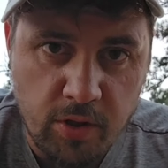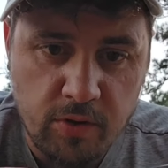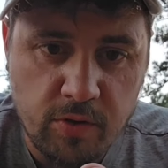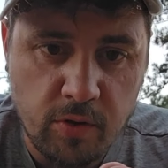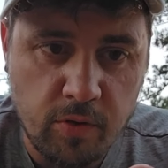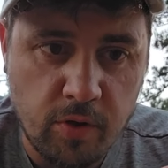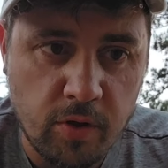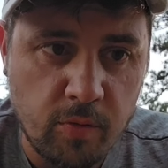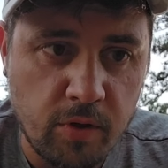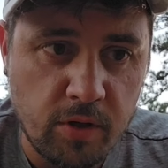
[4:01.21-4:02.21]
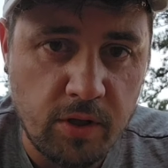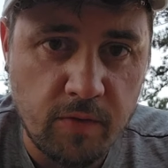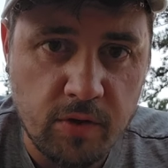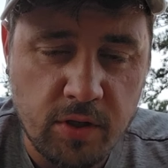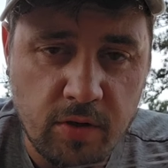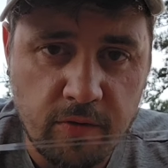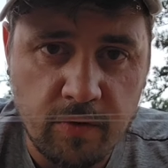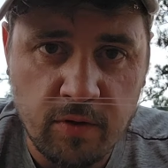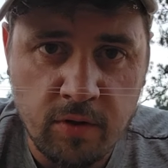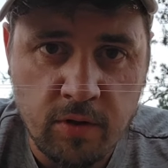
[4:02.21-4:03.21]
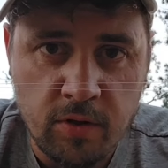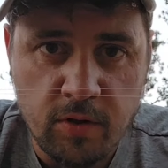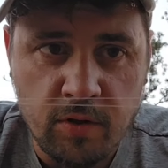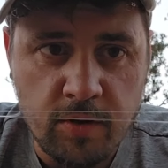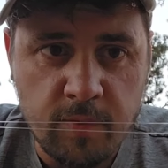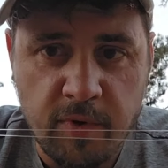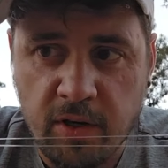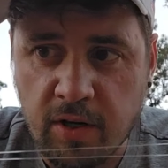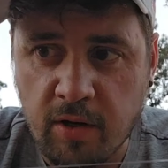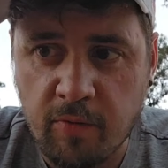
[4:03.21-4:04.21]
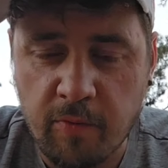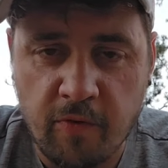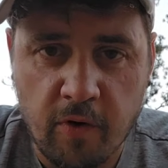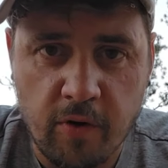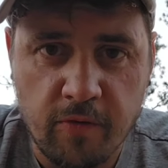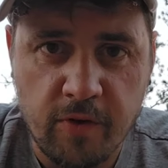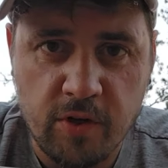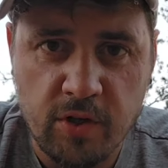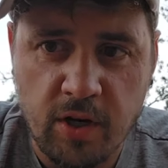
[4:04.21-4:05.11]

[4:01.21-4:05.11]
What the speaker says: So you're going to want to leave yourself, depending on how far you're fishing.